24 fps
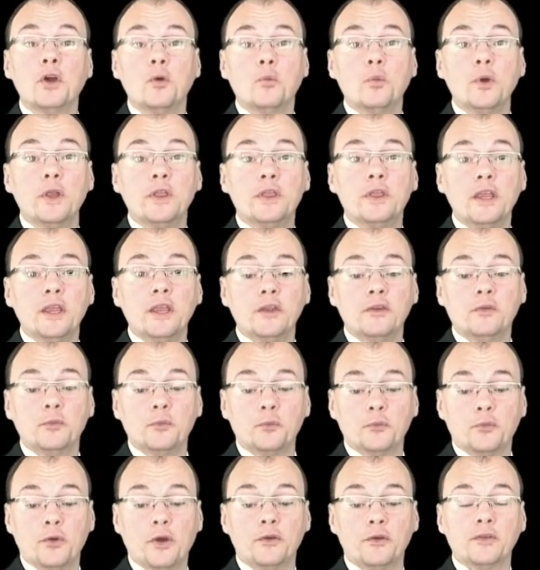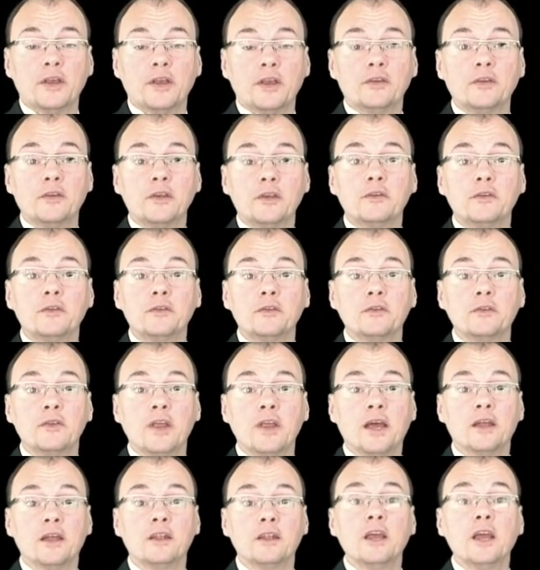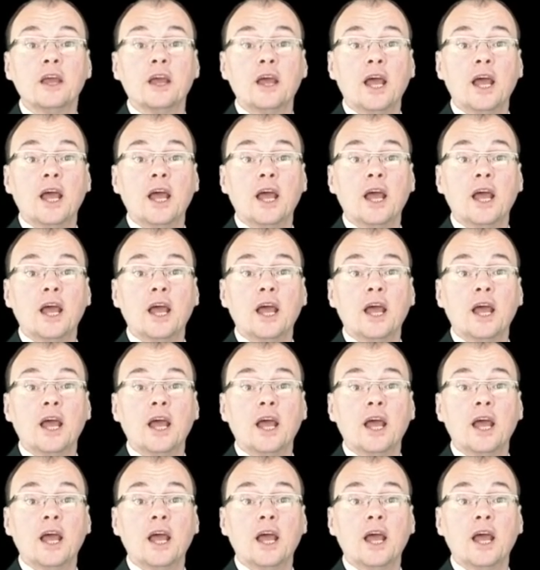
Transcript: with these processes that